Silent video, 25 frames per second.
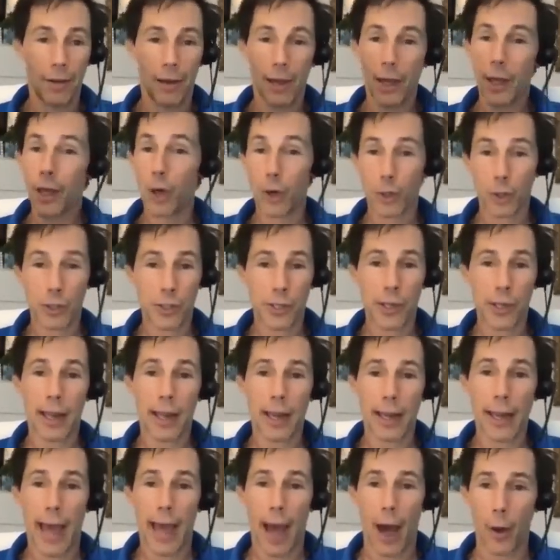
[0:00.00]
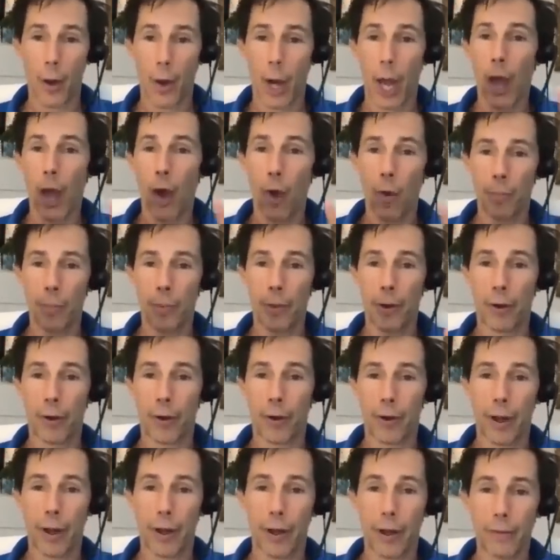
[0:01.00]
you're sitting down i hope
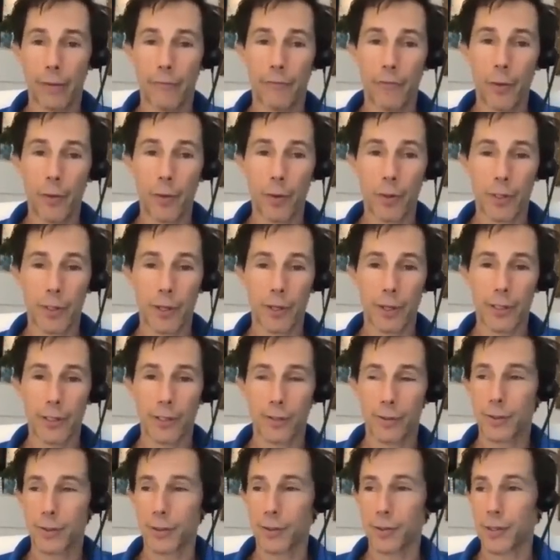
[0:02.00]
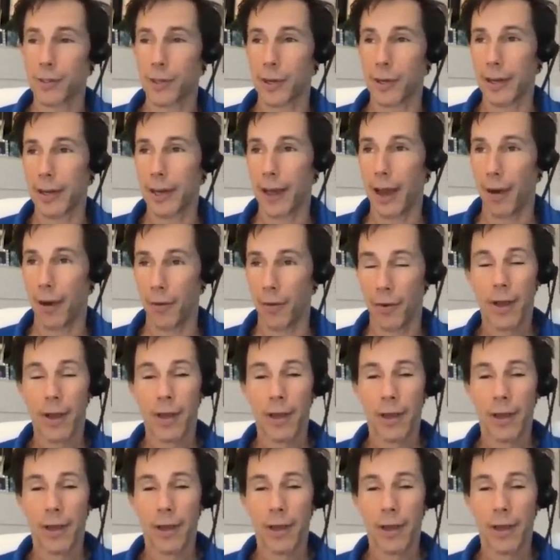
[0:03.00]
your uh, viewers and listeners are sitting down